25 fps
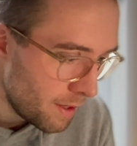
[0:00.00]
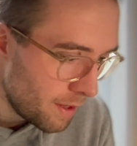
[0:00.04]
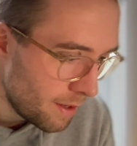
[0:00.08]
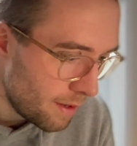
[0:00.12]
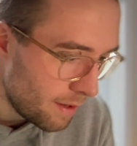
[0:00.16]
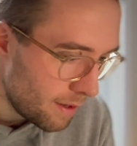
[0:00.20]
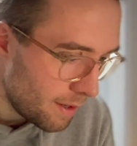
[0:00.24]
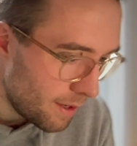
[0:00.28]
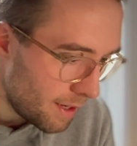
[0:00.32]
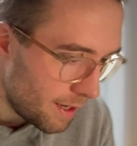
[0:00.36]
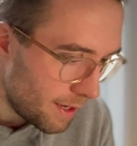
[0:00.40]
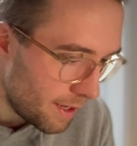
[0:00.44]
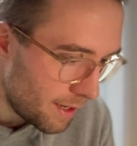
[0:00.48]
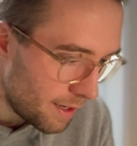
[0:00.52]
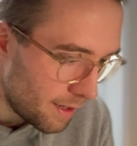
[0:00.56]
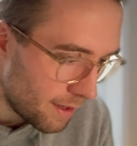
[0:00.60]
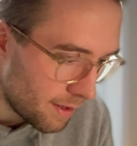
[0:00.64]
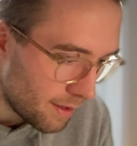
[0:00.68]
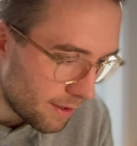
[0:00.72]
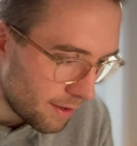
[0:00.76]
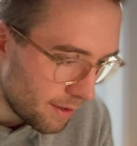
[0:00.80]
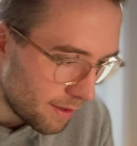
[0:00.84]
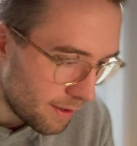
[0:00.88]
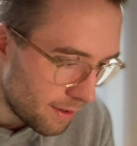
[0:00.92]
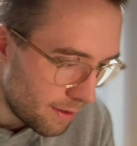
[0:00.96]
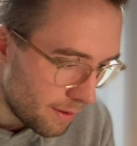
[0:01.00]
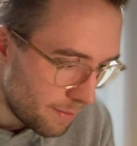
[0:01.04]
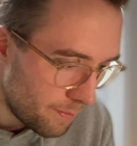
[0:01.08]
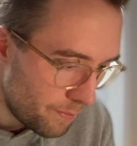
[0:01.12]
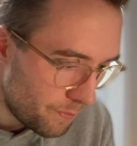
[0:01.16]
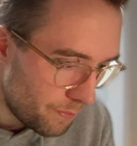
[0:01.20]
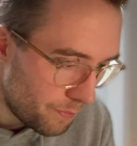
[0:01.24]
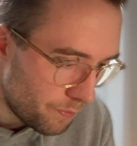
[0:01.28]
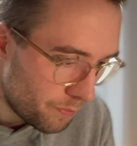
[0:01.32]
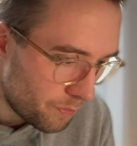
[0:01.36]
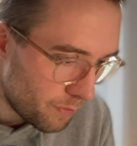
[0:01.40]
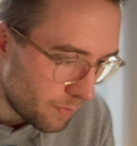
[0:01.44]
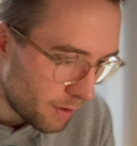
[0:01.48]
And
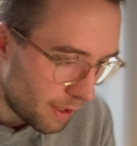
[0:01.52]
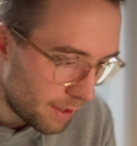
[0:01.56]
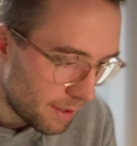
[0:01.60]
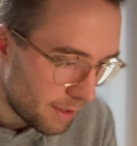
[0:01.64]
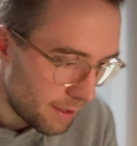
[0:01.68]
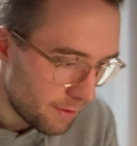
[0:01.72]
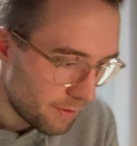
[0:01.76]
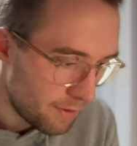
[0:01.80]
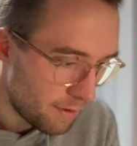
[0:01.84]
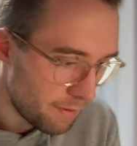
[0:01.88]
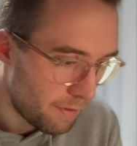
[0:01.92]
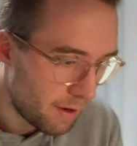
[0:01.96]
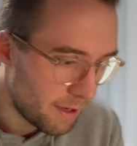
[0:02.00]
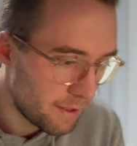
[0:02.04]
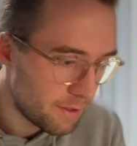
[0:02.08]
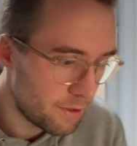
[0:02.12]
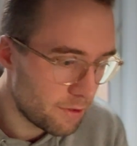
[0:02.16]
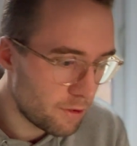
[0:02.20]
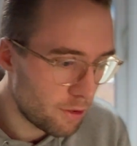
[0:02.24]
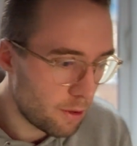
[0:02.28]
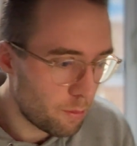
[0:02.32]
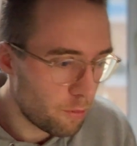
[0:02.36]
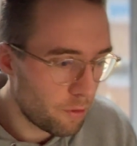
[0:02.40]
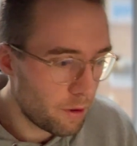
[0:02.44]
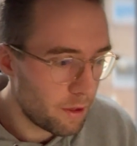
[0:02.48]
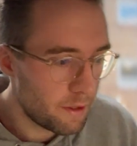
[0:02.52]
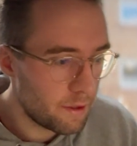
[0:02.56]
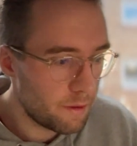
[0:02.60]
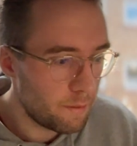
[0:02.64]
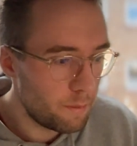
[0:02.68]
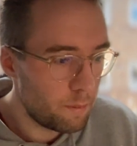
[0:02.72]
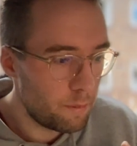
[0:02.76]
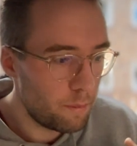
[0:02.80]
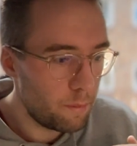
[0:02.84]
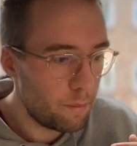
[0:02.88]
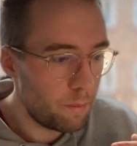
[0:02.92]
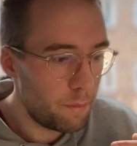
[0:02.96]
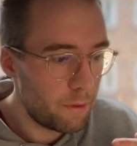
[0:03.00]
these devices operate
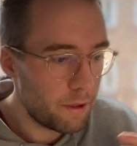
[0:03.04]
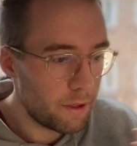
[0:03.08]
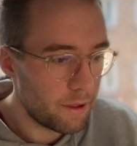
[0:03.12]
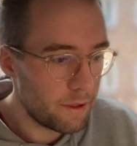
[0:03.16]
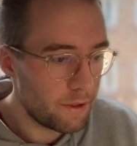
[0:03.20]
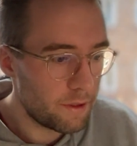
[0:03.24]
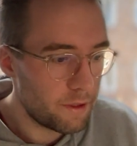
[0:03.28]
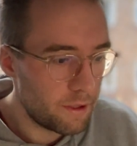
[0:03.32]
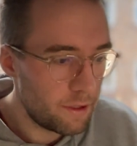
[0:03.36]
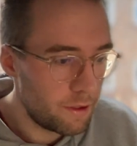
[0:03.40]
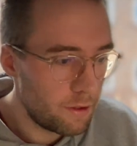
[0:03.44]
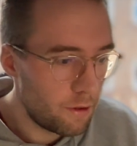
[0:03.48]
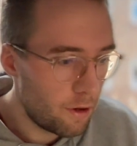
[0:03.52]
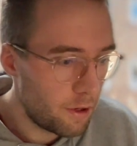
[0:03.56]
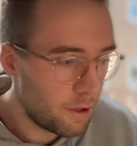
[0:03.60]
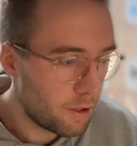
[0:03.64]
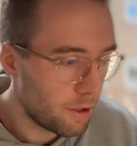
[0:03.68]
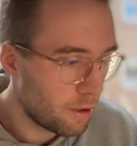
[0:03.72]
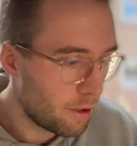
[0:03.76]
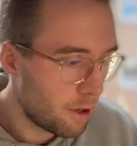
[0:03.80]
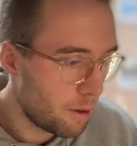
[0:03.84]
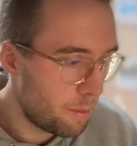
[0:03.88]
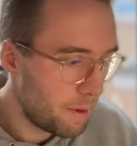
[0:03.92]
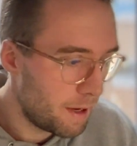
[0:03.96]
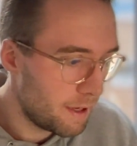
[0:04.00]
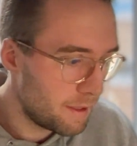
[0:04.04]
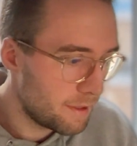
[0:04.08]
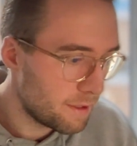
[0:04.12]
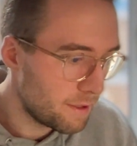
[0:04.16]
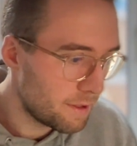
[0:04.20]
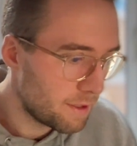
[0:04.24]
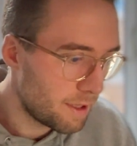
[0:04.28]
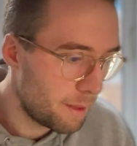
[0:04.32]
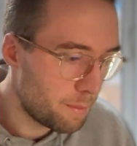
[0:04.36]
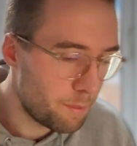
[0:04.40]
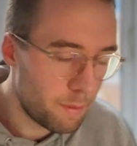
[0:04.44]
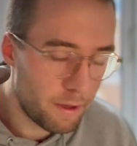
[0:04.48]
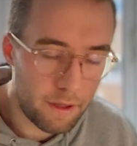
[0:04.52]
midlessly under commands
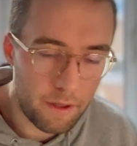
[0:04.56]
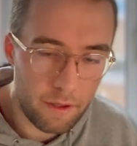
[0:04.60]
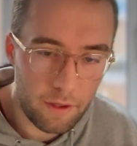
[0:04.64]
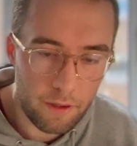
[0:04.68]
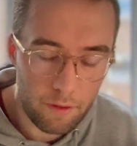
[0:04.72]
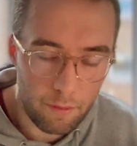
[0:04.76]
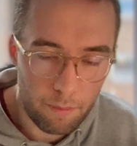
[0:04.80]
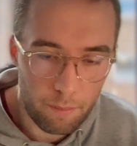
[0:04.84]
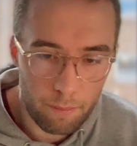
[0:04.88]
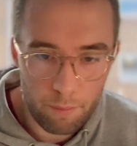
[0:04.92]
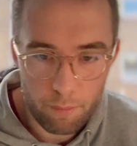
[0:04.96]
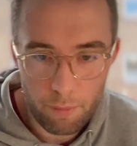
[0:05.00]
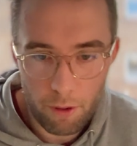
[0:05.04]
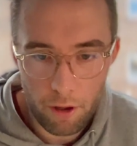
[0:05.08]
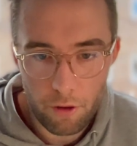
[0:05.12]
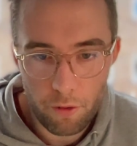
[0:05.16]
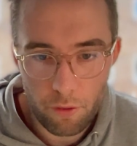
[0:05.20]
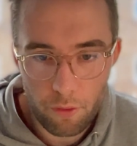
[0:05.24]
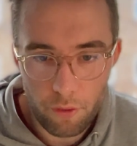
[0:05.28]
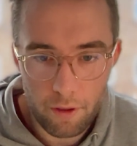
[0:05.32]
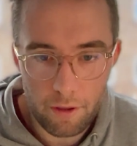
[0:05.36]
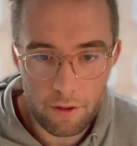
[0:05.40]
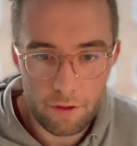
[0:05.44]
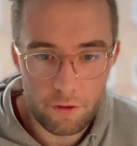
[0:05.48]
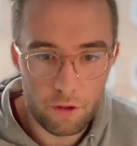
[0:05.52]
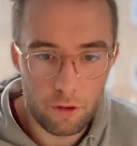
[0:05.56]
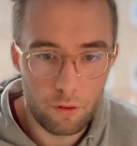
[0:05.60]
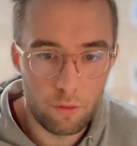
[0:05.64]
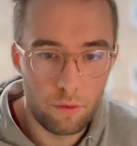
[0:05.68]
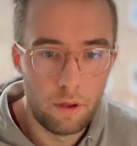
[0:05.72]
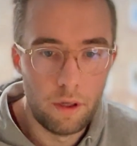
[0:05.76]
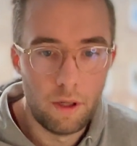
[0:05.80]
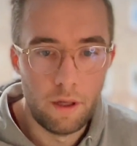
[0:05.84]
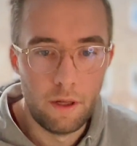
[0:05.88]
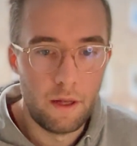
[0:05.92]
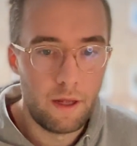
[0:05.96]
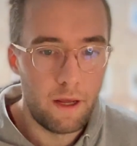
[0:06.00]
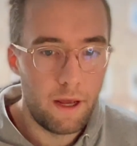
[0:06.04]
designed by the bot herder. So
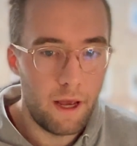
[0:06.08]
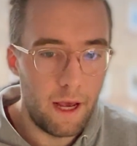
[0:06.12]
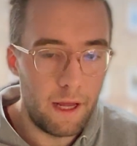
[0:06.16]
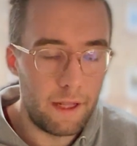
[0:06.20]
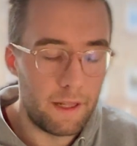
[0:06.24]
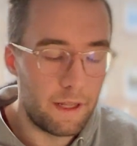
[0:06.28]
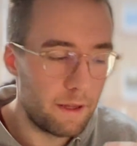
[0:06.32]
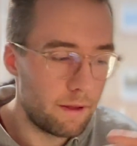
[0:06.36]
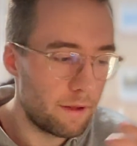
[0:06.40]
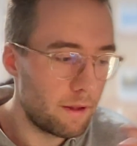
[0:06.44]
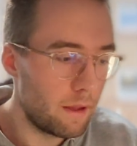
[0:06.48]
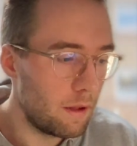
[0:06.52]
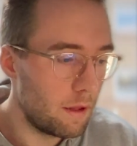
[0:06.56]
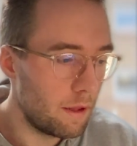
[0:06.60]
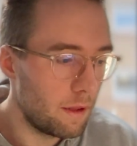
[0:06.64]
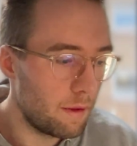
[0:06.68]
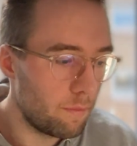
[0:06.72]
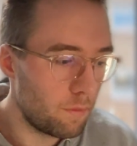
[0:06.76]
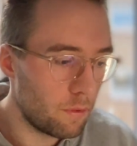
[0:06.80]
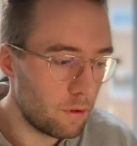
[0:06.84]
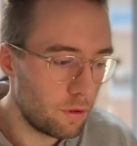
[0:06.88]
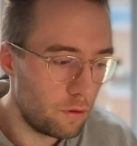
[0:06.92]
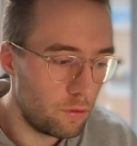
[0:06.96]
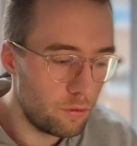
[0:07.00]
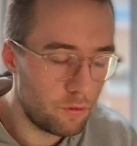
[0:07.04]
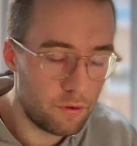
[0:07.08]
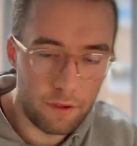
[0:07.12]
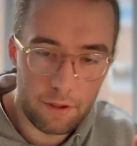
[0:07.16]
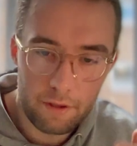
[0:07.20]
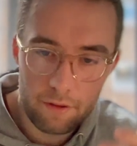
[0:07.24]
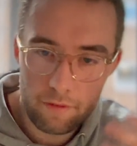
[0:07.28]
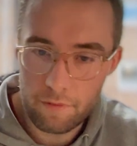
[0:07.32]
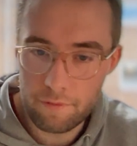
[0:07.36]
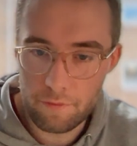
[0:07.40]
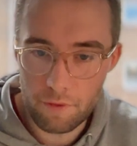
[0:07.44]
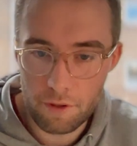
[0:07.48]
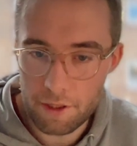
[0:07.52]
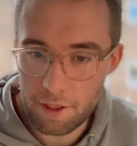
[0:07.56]
and they will use this
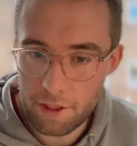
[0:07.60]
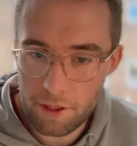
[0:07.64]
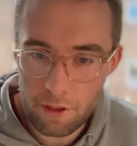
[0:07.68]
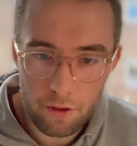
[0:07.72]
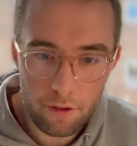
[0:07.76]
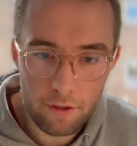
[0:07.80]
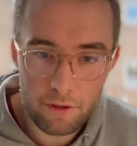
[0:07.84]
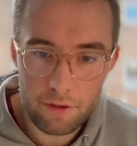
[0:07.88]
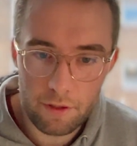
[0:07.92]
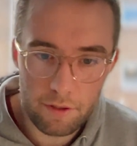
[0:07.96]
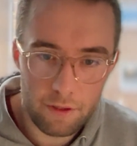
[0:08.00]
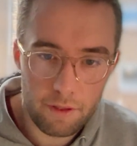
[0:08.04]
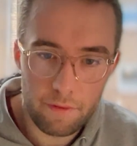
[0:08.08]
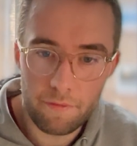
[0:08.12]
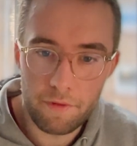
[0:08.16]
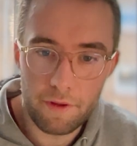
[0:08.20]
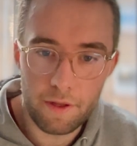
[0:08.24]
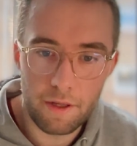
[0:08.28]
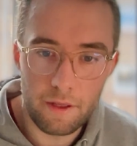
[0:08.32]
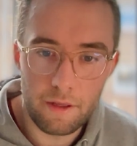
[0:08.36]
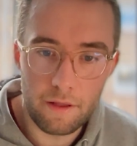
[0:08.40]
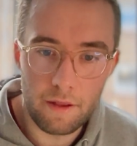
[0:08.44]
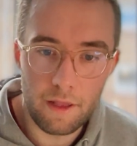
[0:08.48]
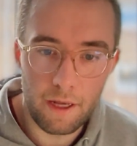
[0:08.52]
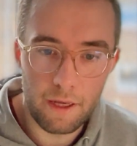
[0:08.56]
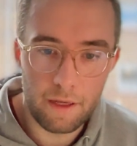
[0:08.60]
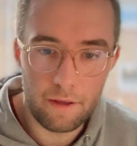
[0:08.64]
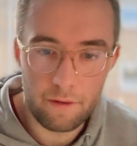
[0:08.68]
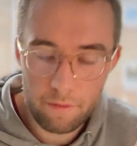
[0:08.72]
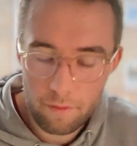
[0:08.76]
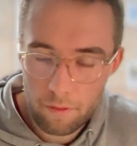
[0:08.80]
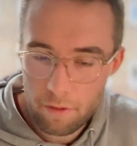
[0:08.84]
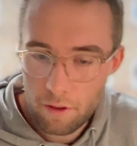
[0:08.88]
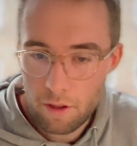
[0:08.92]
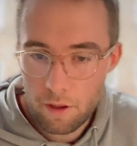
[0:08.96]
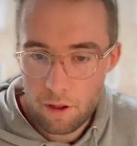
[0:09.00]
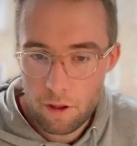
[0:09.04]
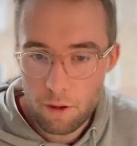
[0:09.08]
for DDoS or something, like
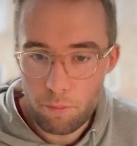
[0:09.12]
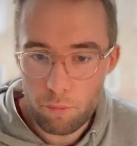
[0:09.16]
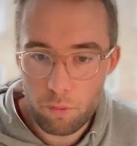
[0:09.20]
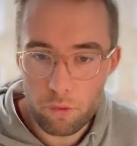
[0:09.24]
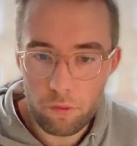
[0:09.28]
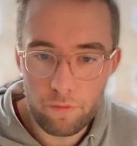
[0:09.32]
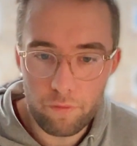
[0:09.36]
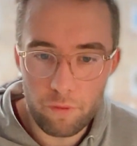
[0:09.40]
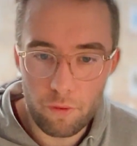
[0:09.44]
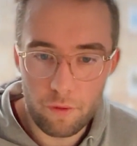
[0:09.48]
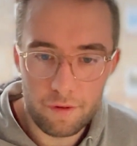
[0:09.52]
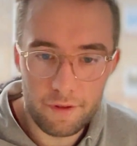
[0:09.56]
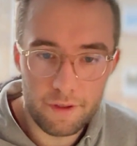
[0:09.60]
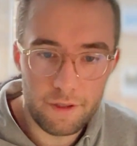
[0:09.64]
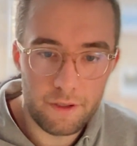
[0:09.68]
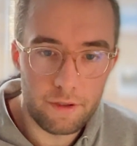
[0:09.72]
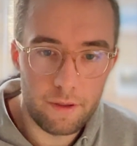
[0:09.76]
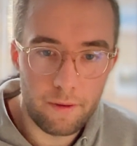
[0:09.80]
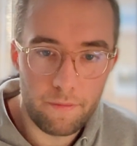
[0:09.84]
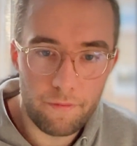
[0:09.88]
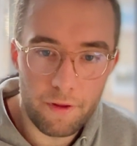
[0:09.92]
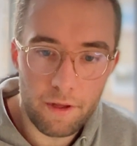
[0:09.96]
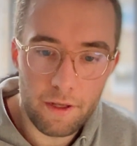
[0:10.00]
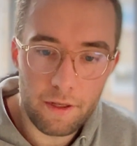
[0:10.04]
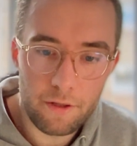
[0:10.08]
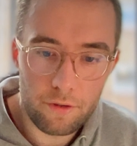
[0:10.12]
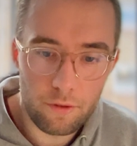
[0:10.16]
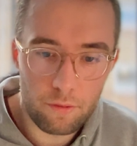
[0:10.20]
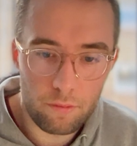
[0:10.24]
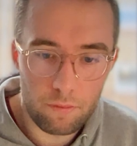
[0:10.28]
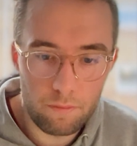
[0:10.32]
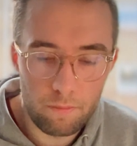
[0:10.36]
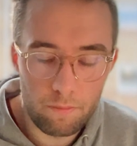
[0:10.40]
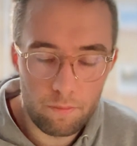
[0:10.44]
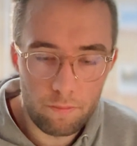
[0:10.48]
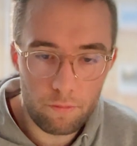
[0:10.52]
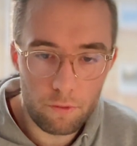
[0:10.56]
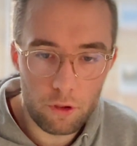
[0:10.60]
brute forcing something. So
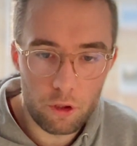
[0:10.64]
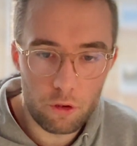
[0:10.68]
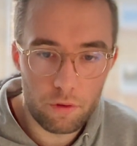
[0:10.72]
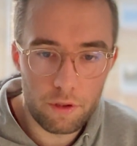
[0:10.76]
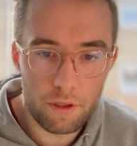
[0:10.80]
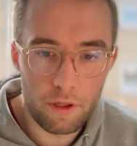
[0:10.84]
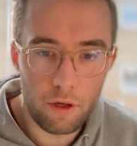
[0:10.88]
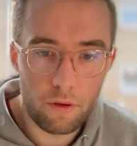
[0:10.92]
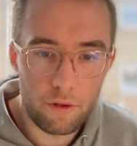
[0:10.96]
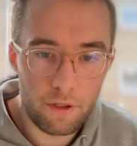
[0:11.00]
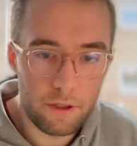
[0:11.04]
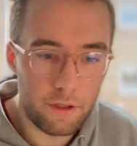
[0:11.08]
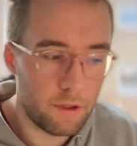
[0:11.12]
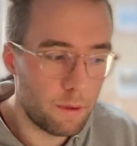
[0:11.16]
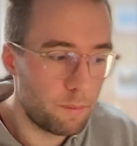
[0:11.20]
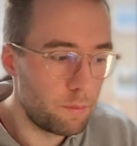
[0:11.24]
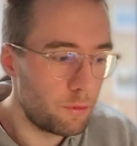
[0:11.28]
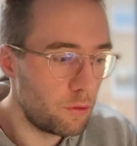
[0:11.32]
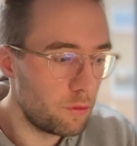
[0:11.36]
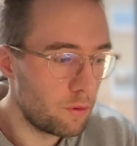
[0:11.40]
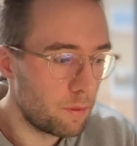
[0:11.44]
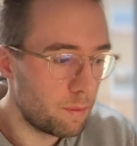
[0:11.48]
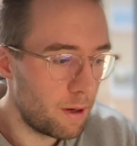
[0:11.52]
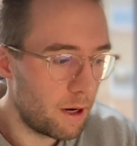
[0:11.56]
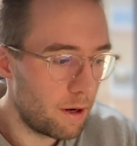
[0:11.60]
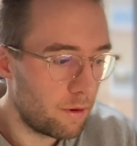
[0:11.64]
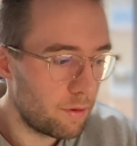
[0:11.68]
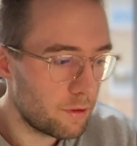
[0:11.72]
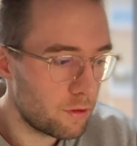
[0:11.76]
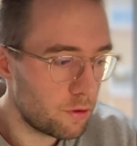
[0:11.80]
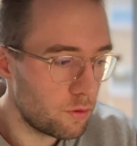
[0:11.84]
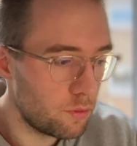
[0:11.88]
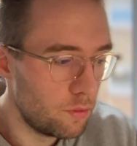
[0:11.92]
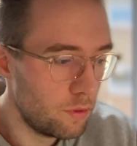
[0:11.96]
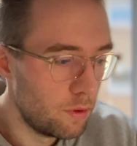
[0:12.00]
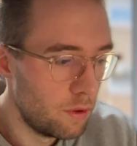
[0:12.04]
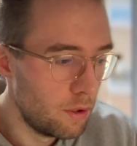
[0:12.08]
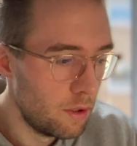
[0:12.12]
using all this computer power
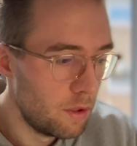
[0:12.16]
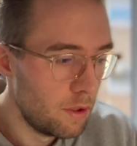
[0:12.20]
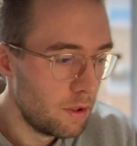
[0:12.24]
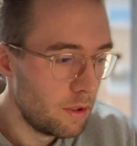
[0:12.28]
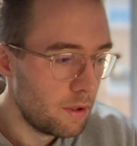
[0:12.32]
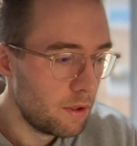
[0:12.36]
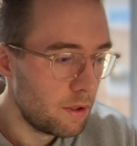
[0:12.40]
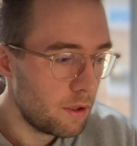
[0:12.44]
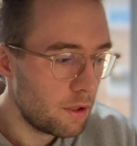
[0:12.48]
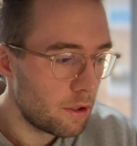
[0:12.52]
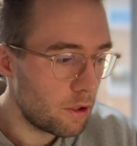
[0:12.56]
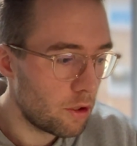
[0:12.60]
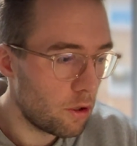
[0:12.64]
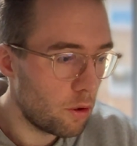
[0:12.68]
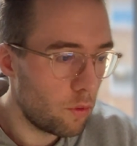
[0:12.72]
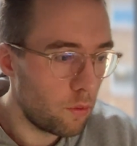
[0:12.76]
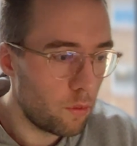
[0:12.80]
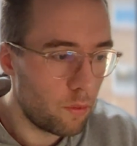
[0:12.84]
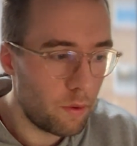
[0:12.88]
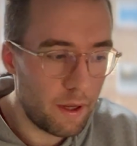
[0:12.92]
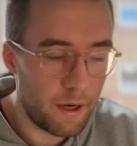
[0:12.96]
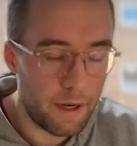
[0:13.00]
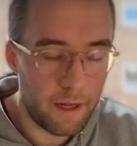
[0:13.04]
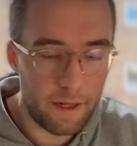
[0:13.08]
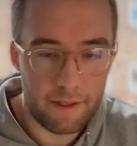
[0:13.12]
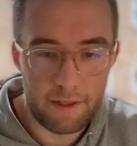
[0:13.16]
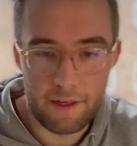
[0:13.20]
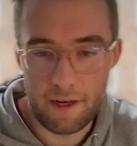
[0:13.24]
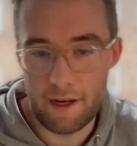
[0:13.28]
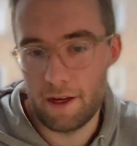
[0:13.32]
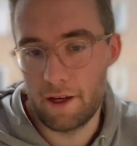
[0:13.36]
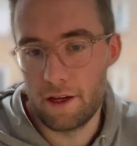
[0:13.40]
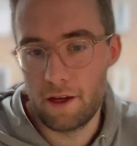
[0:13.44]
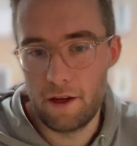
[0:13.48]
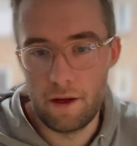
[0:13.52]
to go and attack